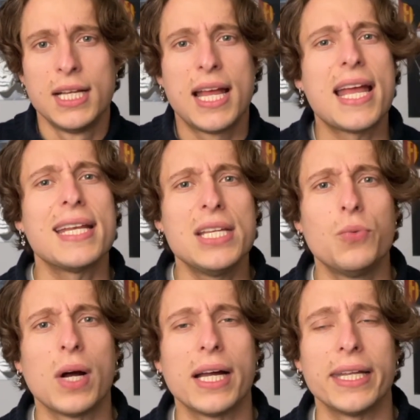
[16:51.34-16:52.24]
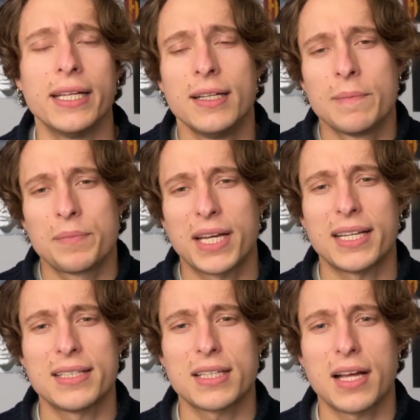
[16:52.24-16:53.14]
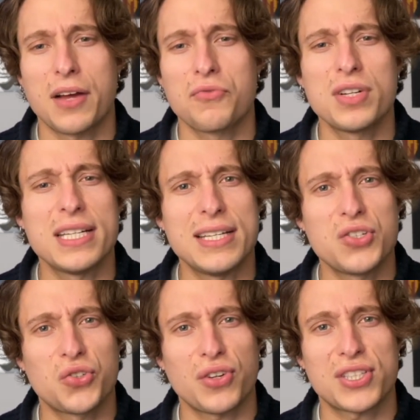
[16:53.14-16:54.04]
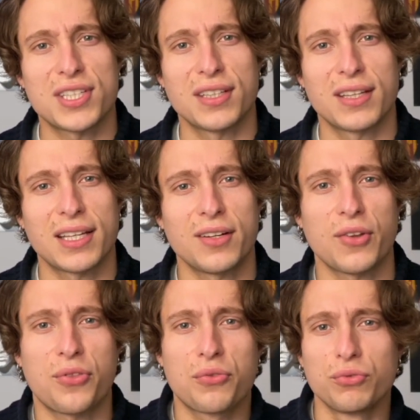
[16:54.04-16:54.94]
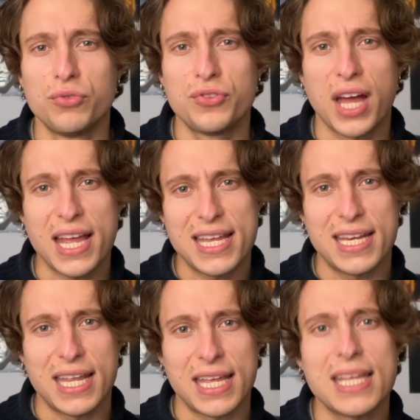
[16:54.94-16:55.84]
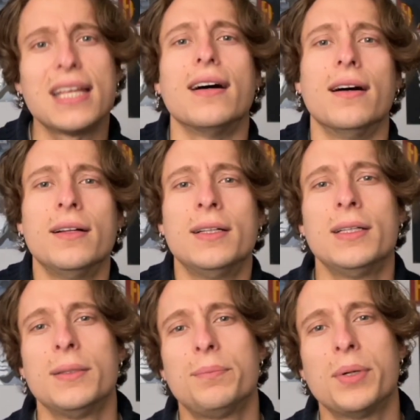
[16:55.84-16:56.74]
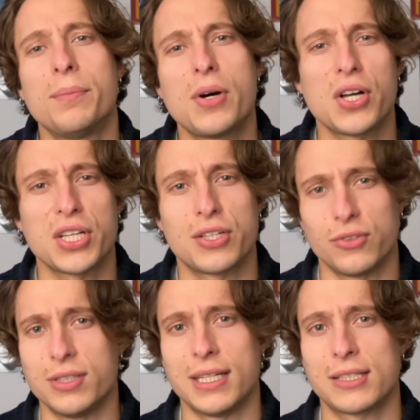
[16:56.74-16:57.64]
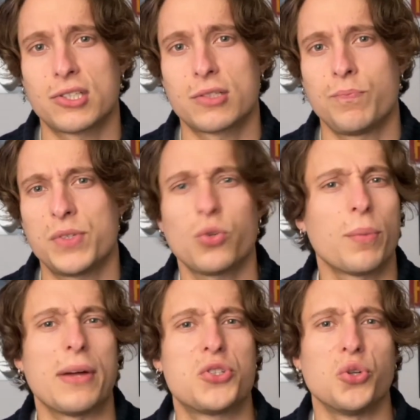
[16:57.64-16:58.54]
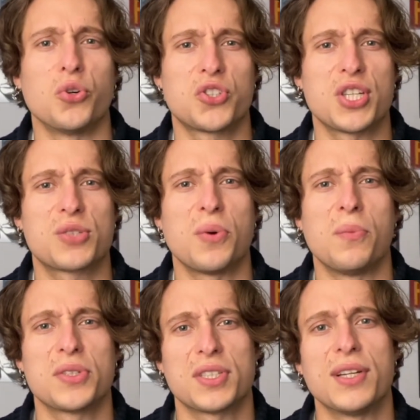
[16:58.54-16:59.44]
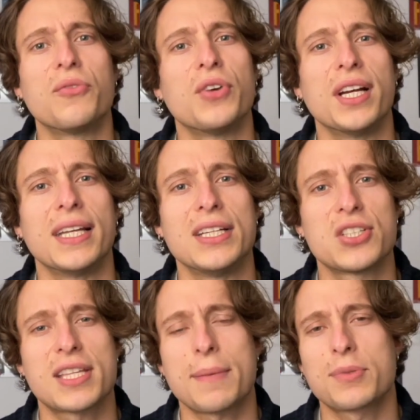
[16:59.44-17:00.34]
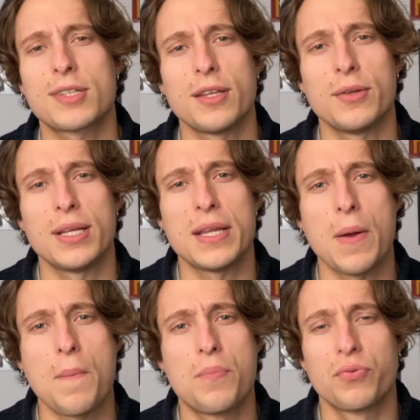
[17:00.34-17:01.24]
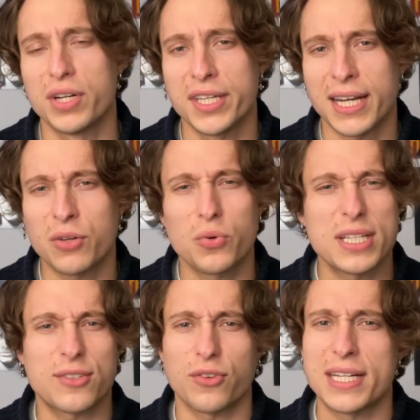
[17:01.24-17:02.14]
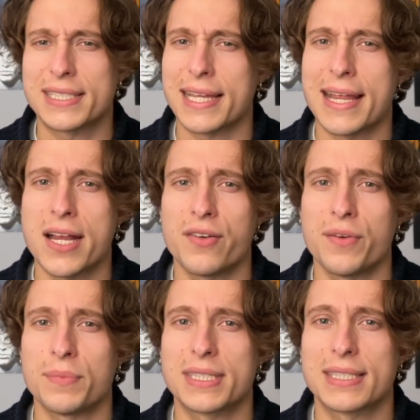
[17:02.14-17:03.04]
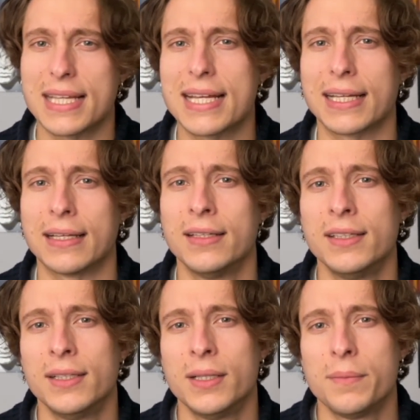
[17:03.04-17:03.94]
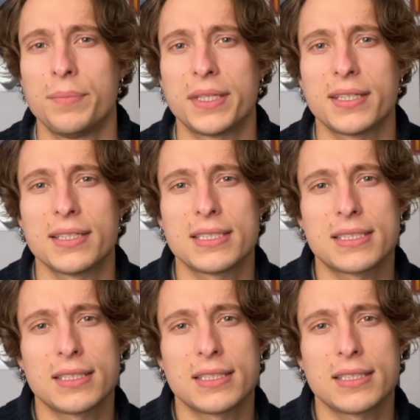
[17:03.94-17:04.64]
anyway, and really interesting that they kind of threw that in here. But my goodness, it's all about George, this one, wasn't it? Really just absolutely brilliant. Always great to hear him sing, because